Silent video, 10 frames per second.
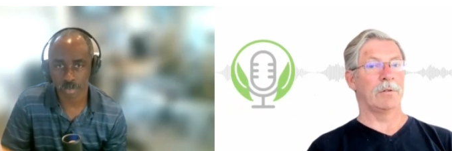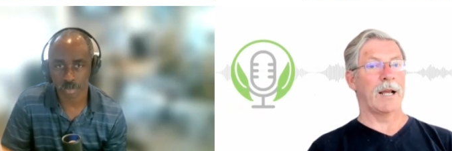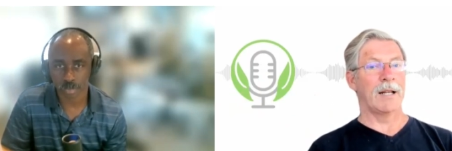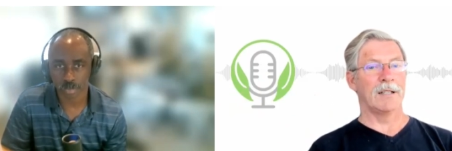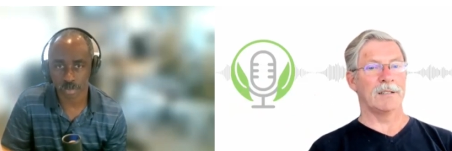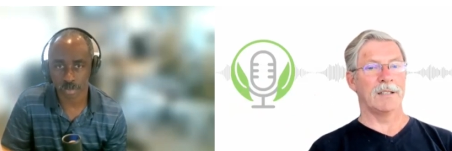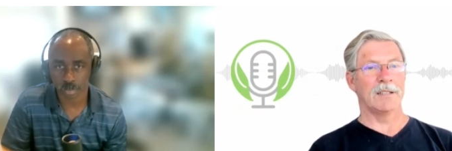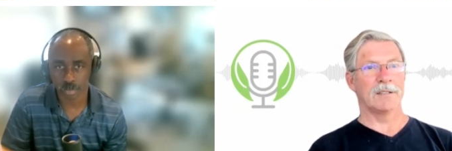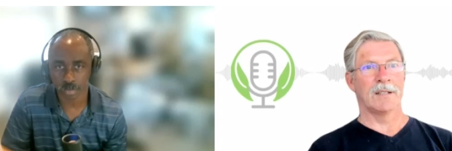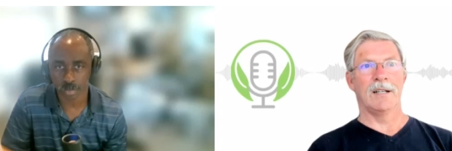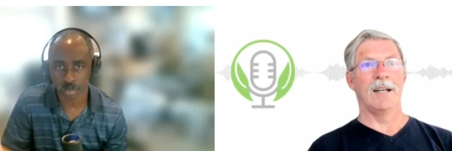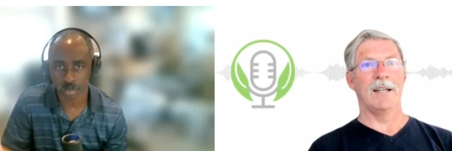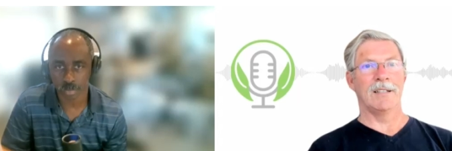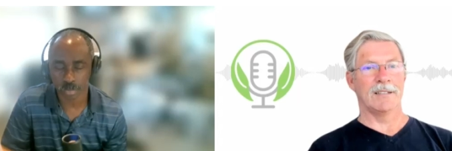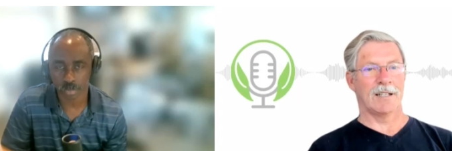Speaker 1: the reality is,
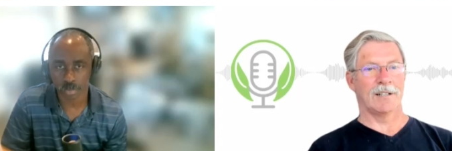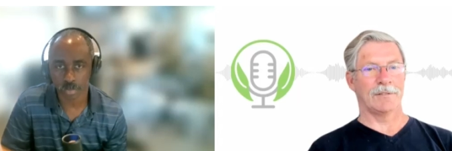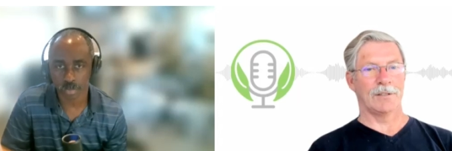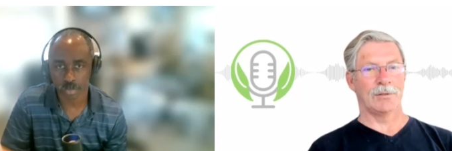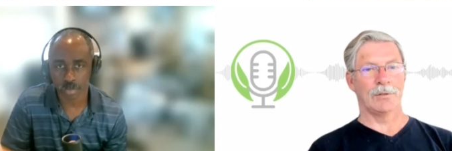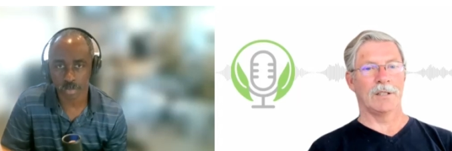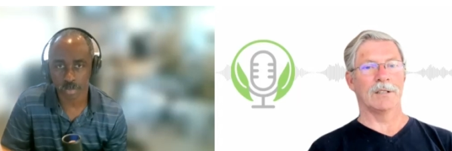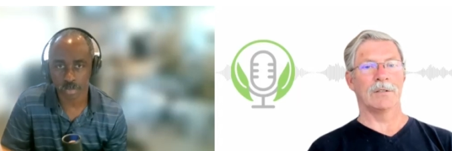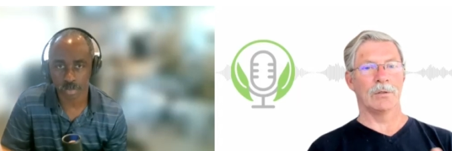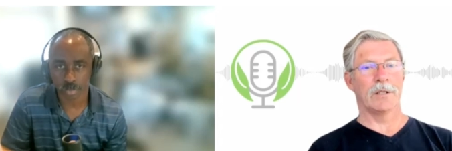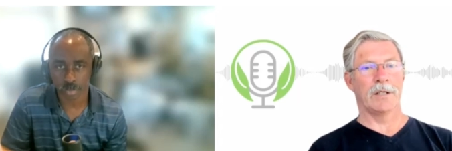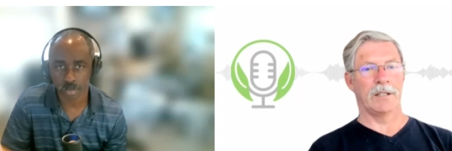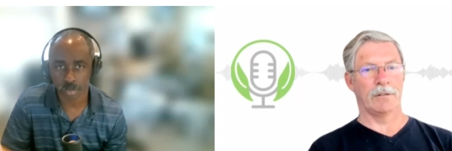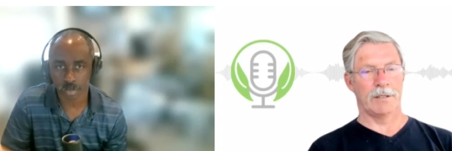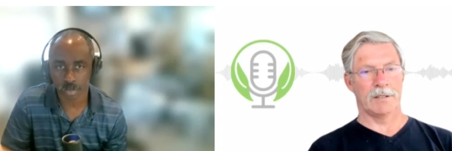latest after two years, you're going to
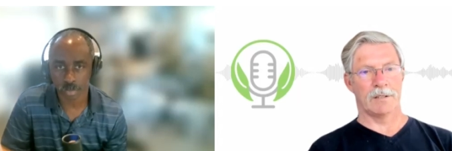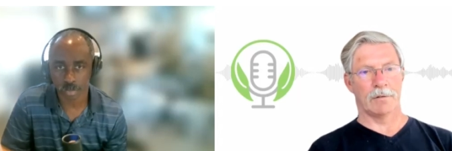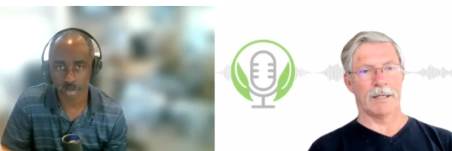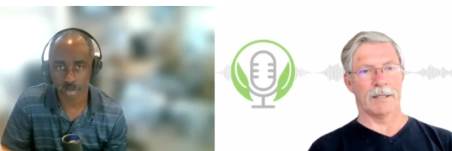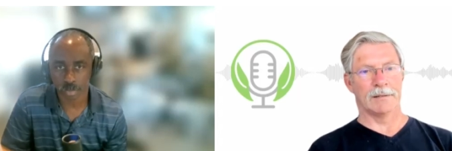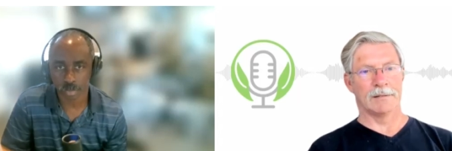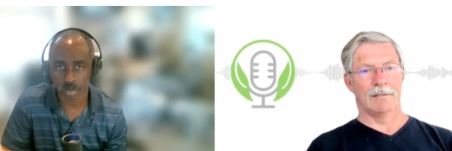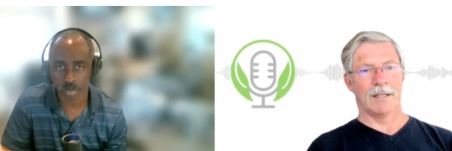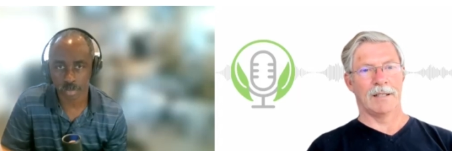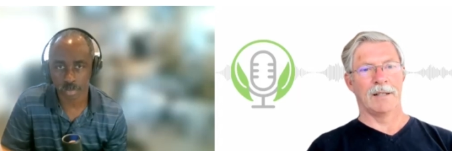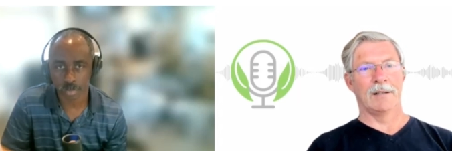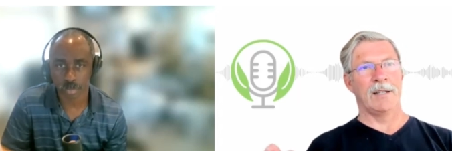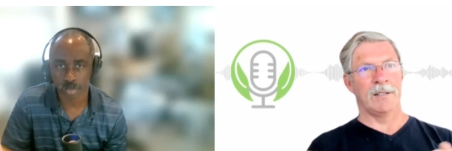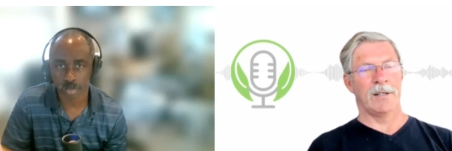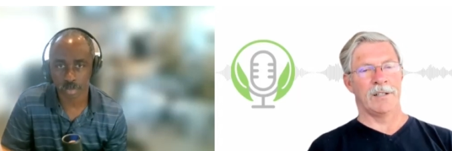increase the rent right?
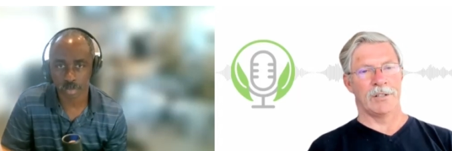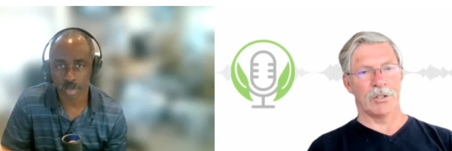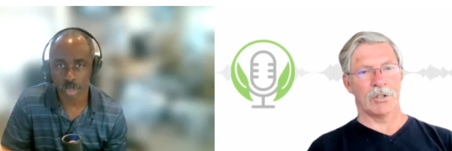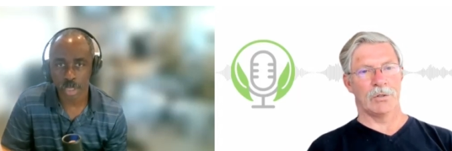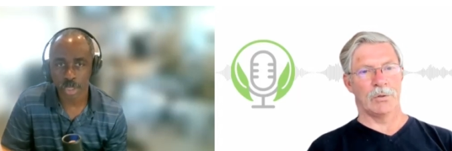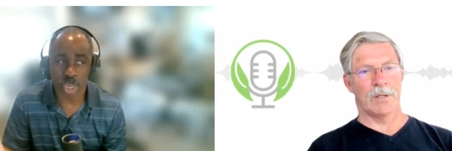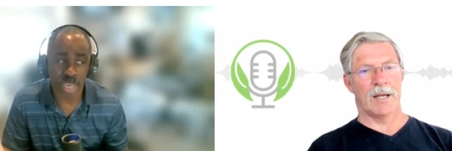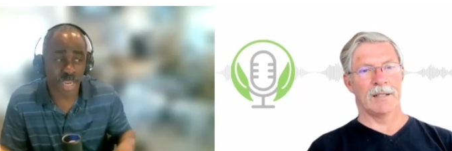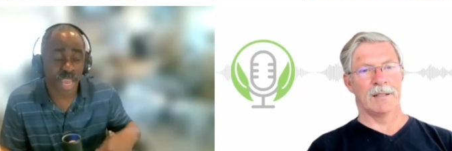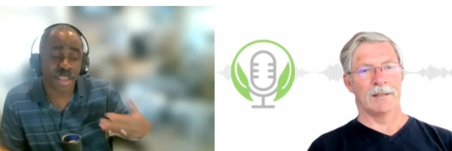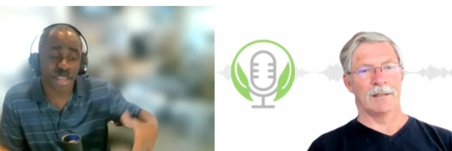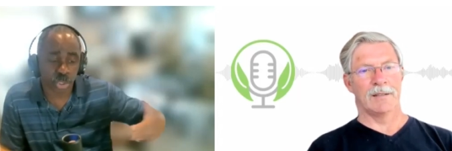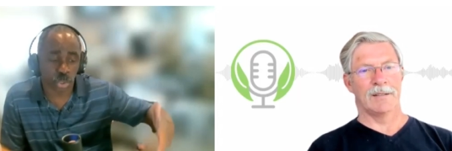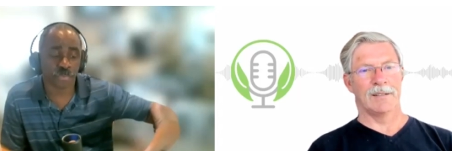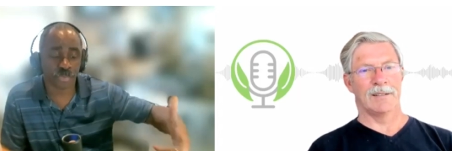In addition to so that,
Speaker 2: so
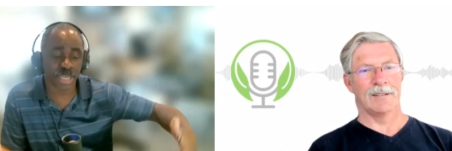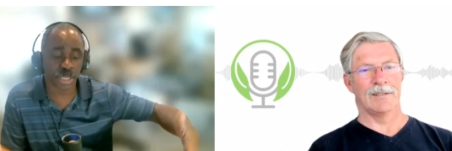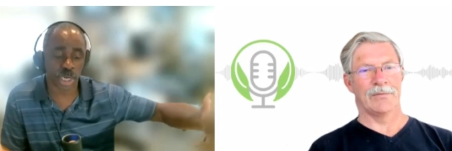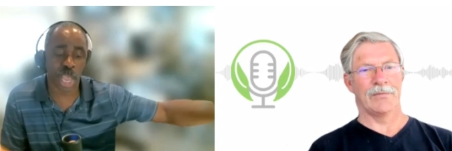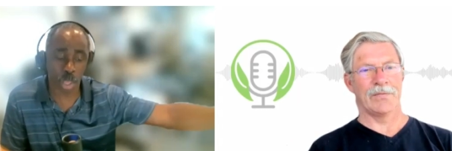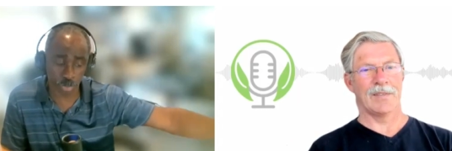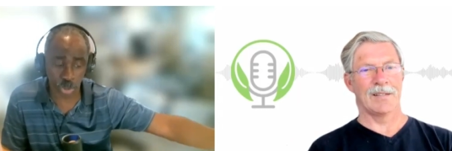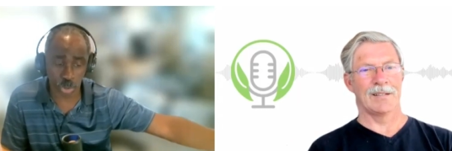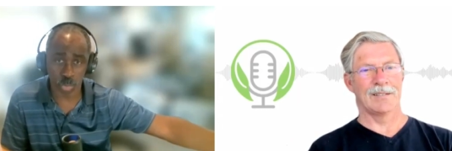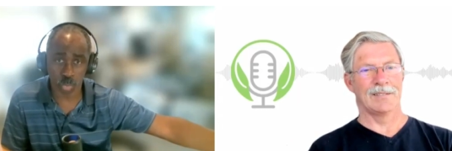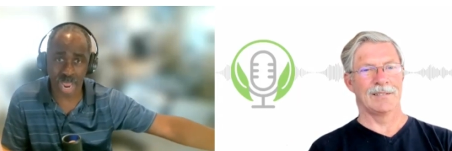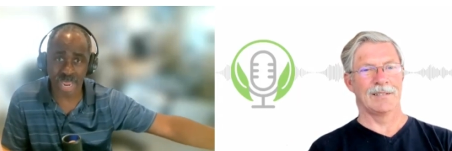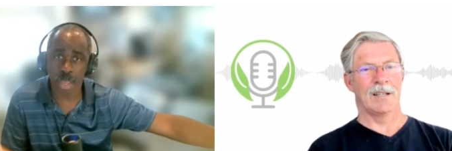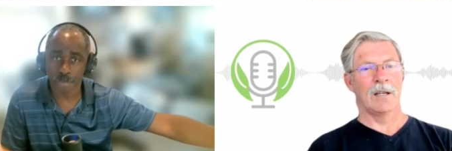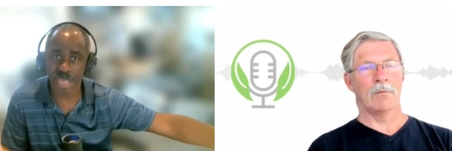inflation helps you, right?
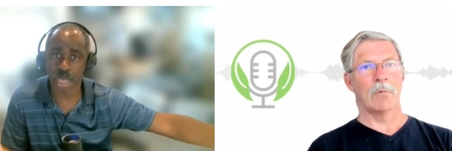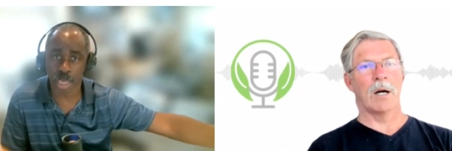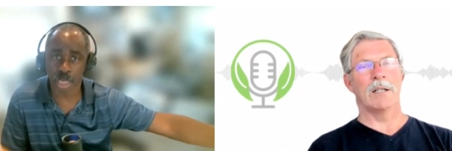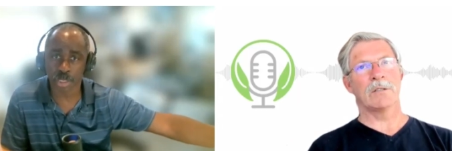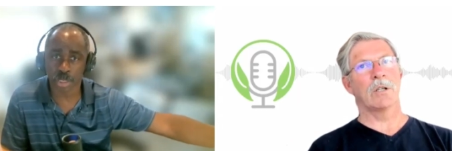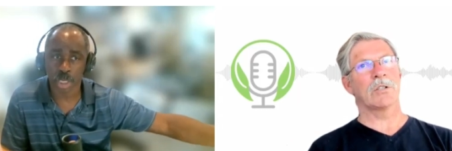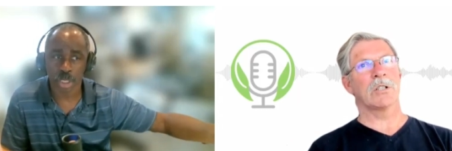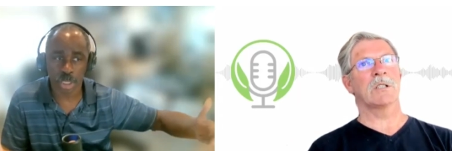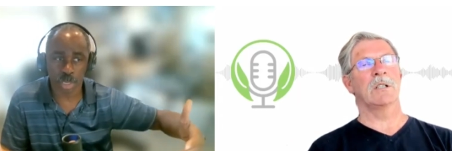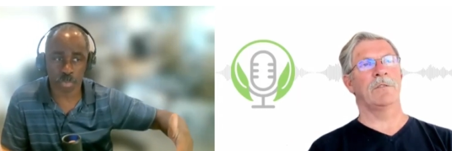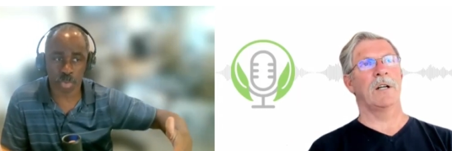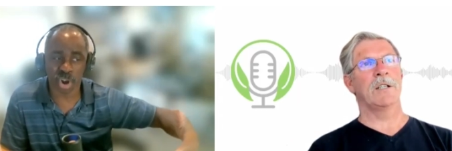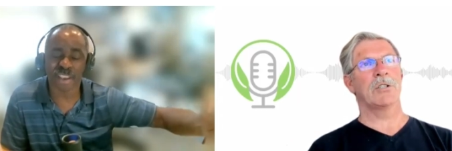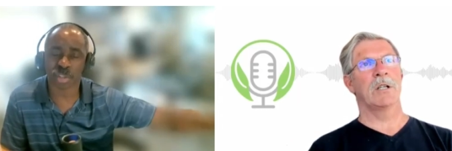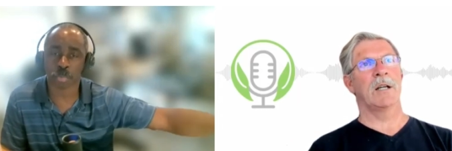
Speaker 1: Because well, it
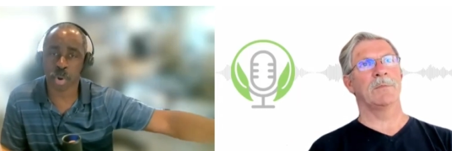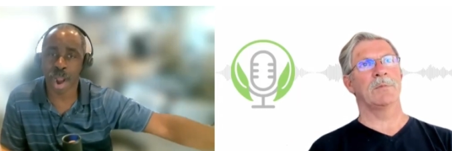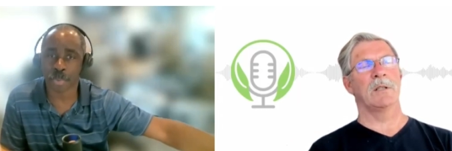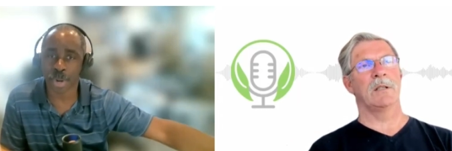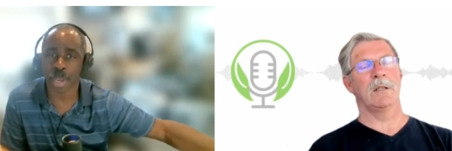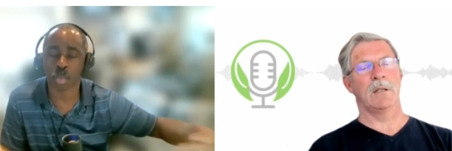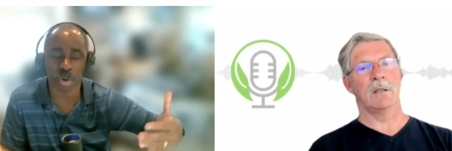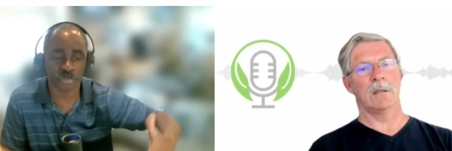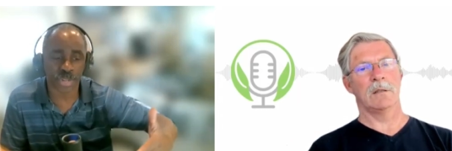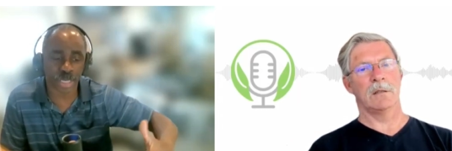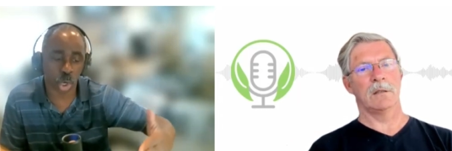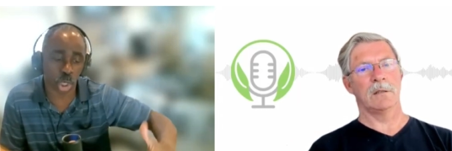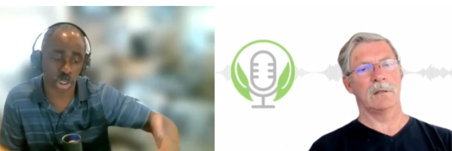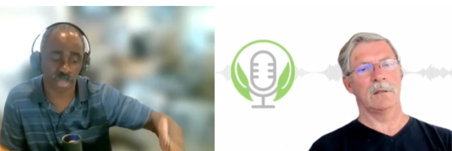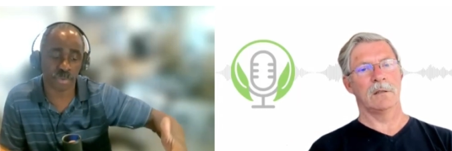drives the property
Speaker 2: up. Well, inflation cost of
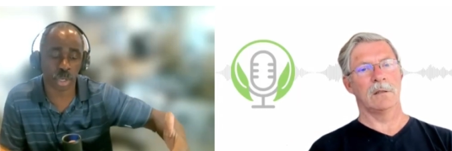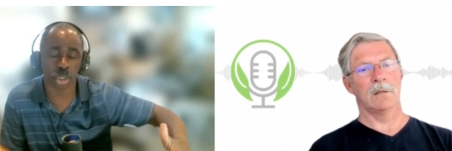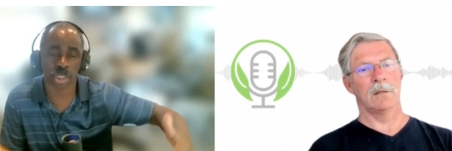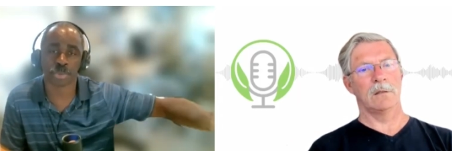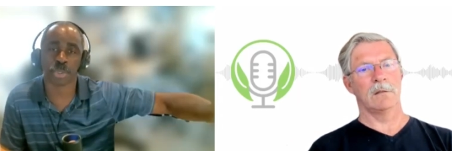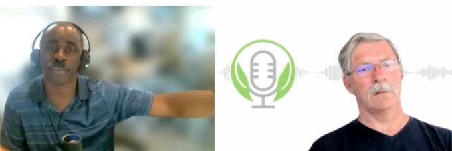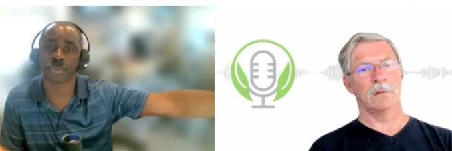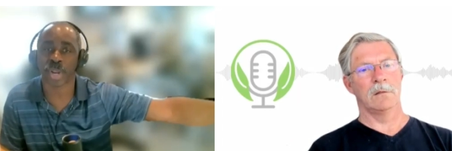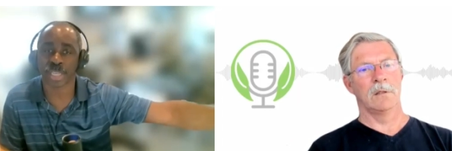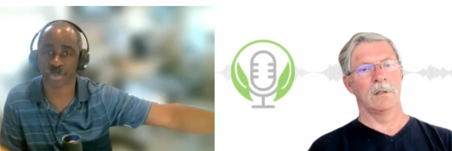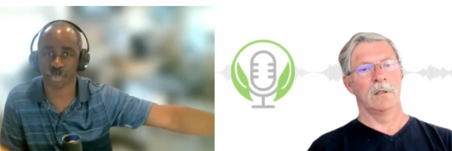living goes up, so you have to raise the